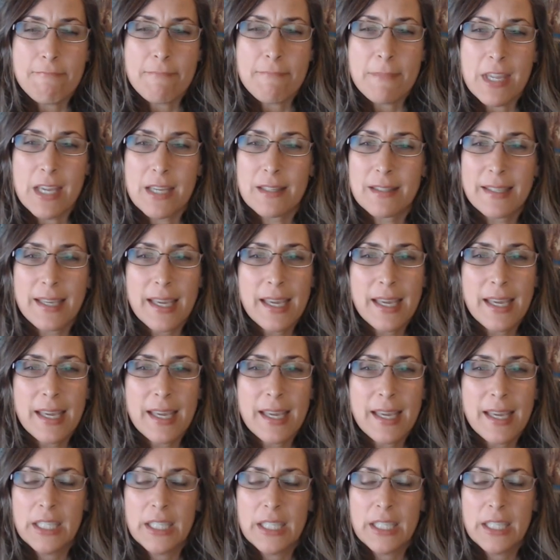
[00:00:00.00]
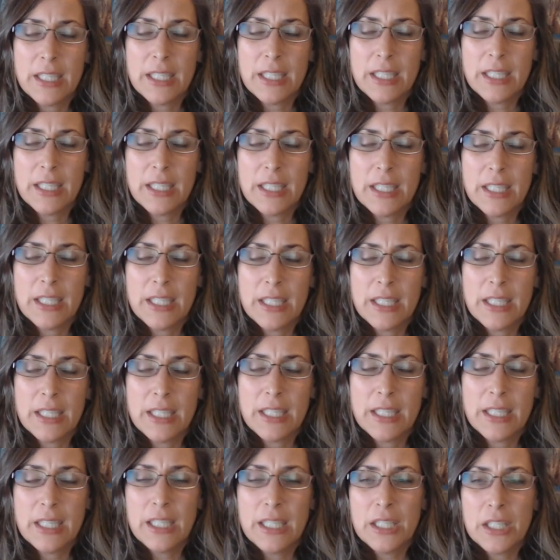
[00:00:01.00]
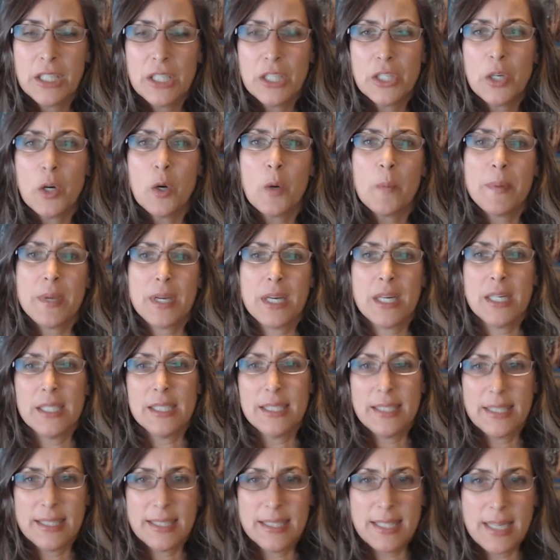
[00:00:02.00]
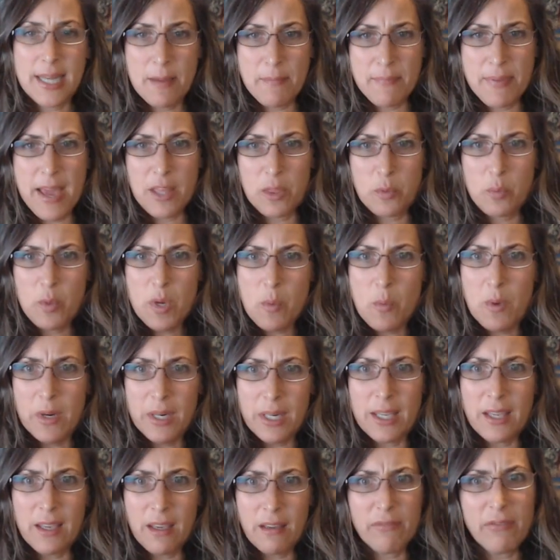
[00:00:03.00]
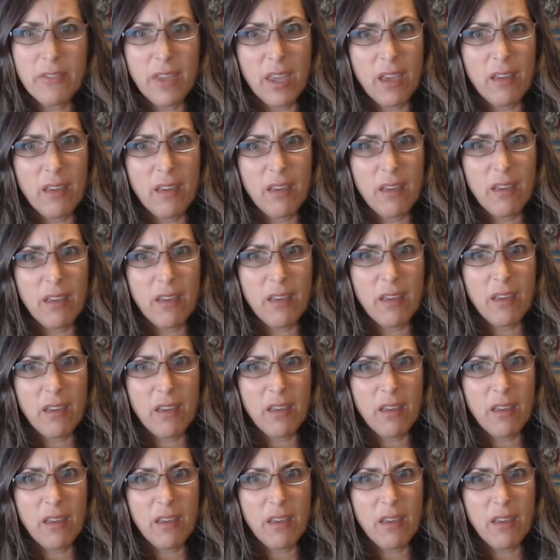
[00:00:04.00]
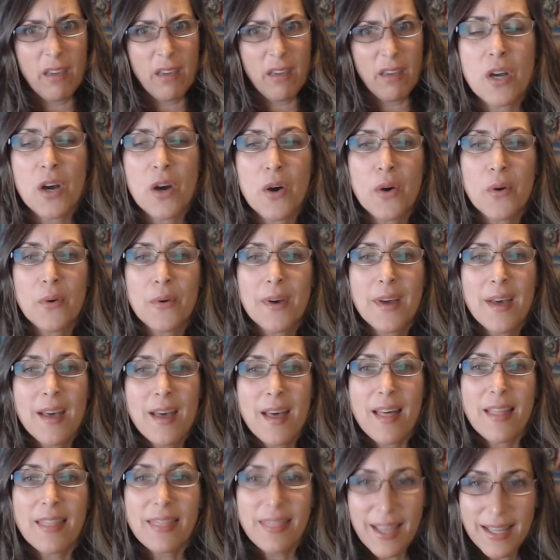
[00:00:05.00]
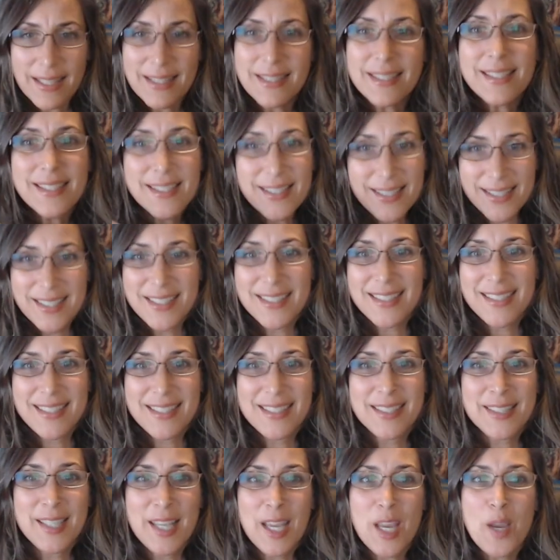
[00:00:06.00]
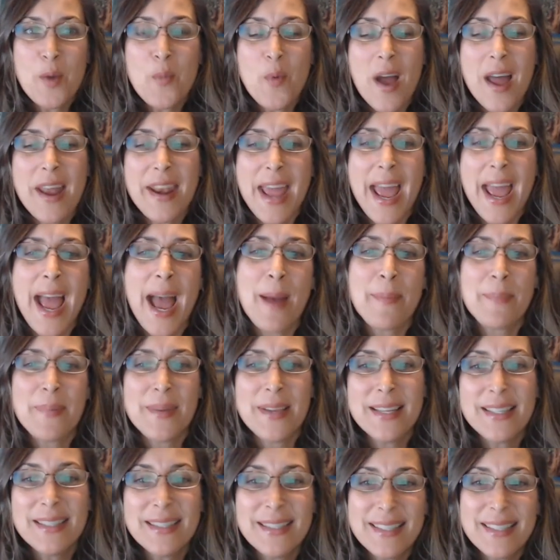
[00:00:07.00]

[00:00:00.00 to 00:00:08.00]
taken advantage of, because as an empath, we want to give. So let's see what happens